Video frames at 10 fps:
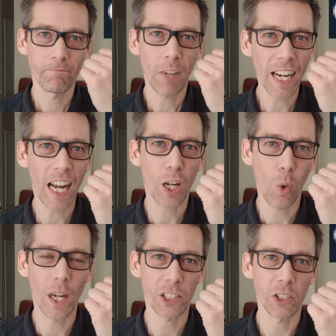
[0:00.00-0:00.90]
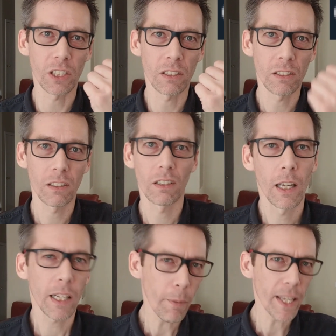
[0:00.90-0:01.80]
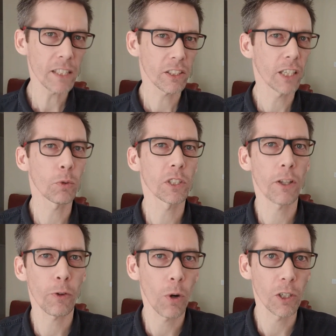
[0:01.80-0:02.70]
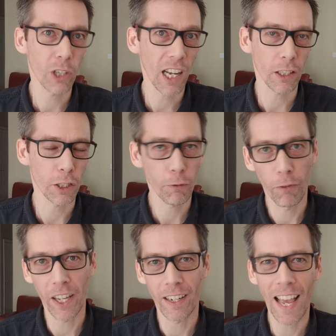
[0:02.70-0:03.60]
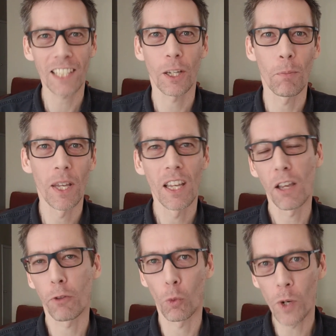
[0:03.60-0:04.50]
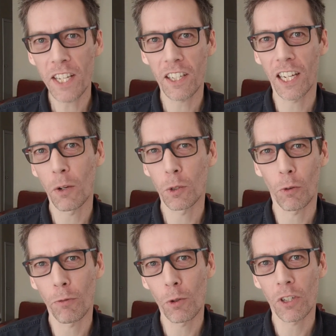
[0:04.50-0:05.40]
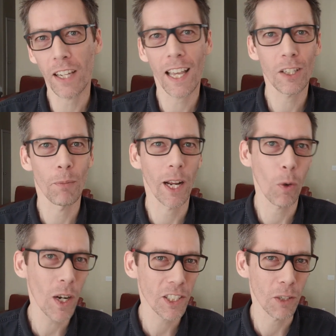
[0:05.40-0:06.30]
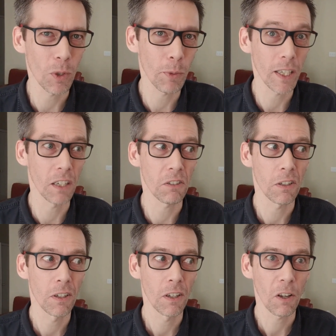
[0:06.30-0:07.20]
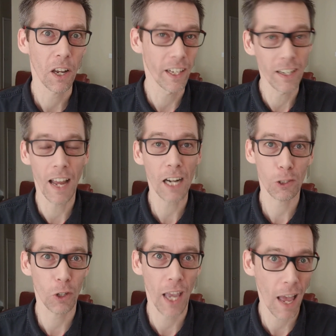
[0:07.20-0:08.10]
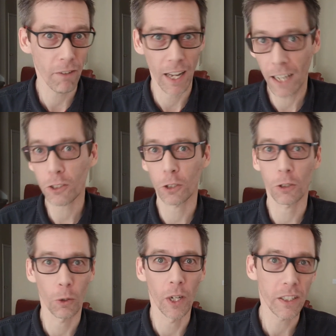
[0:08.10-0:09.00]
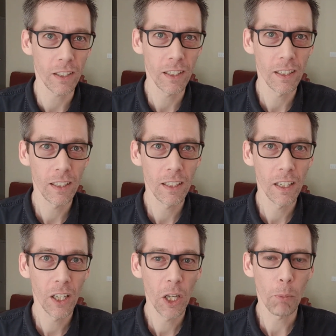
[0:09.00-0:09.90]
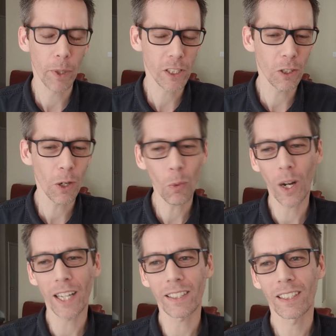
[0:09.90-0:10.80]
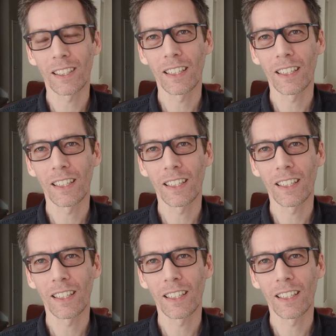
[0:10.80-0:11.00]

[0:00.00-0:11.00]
I got a question. Now my instinct was to throw a childish fit and ask him if the reason he was refusing to answer my question was because he didn't actually have an answer to it. But you know what?